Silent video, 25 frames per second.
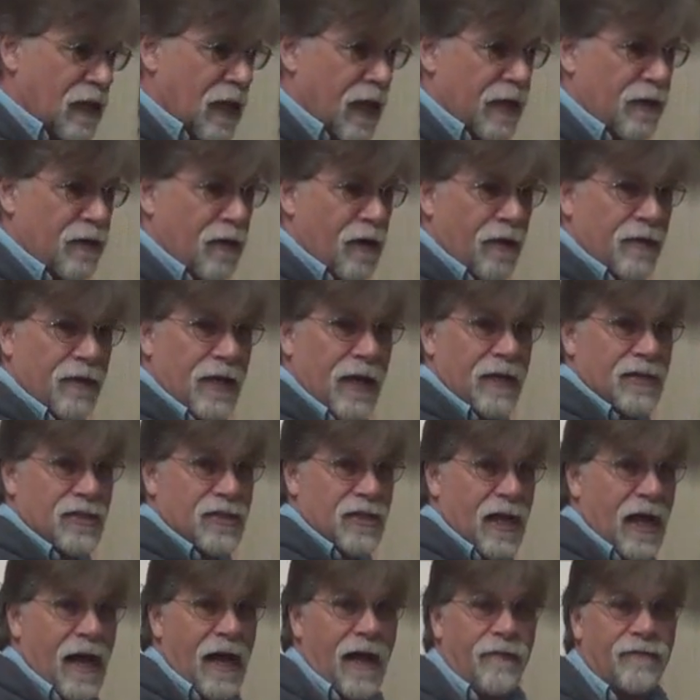slide on that
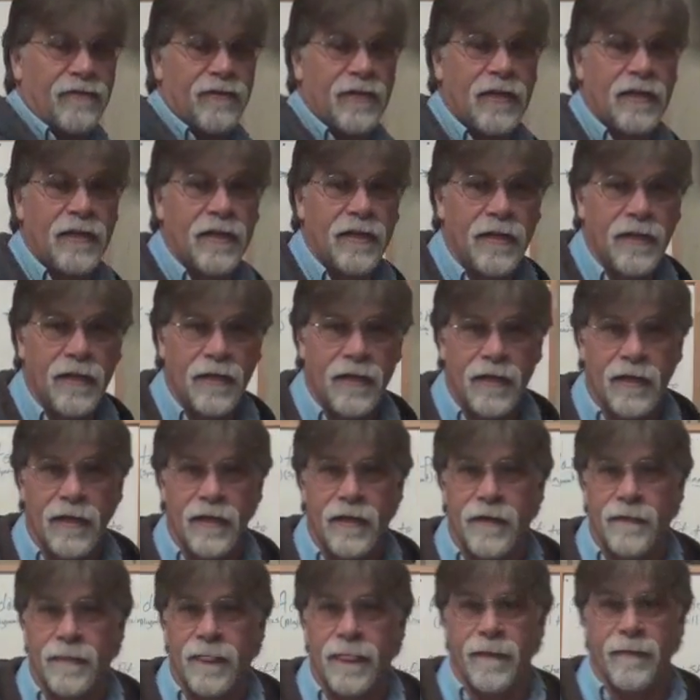shaft.
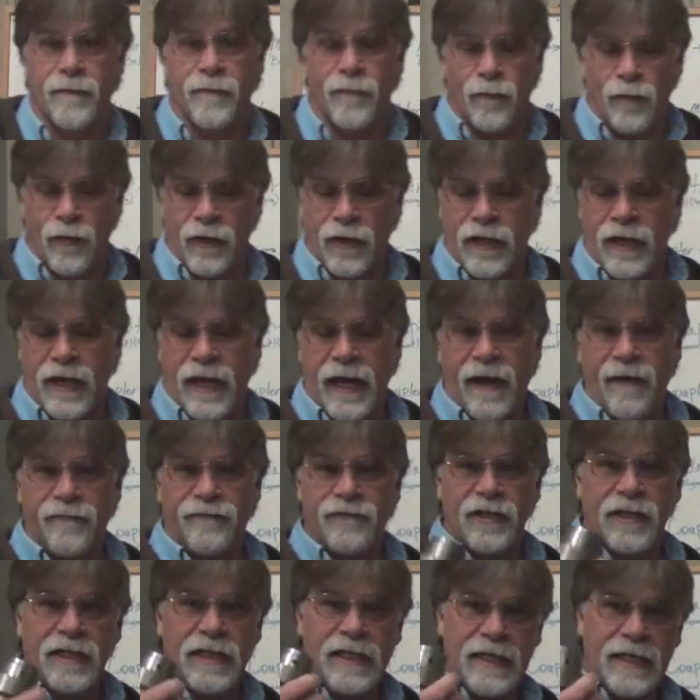We're going to
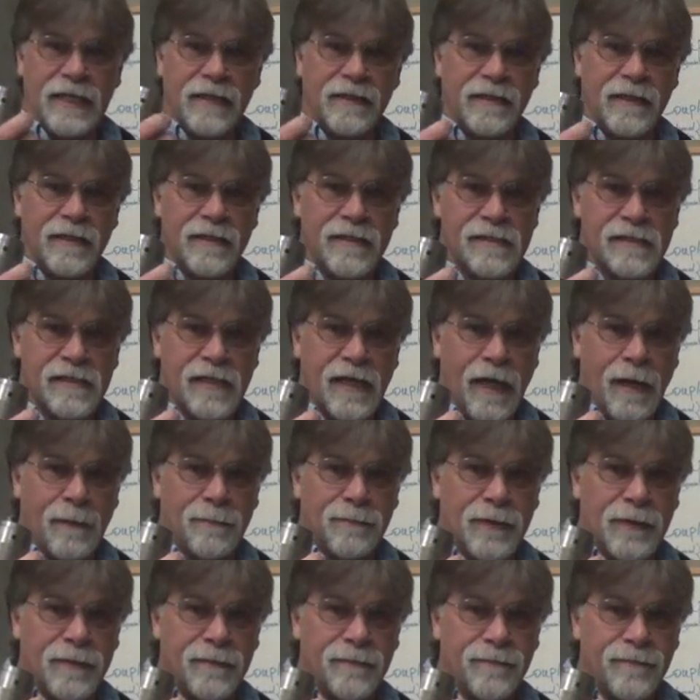have to heat this
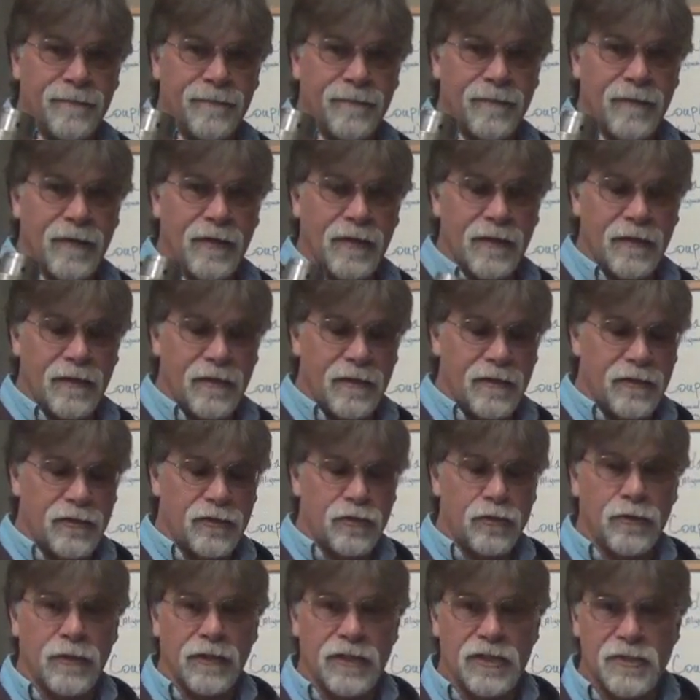up
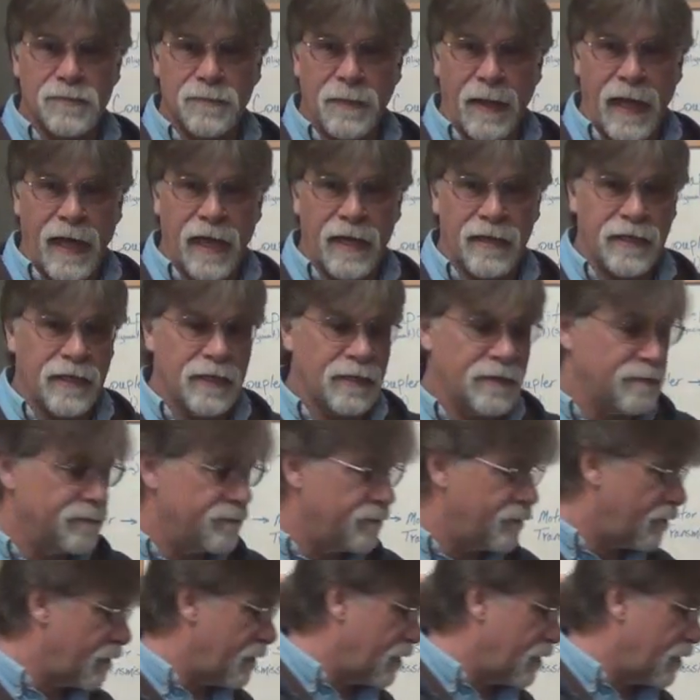to expand it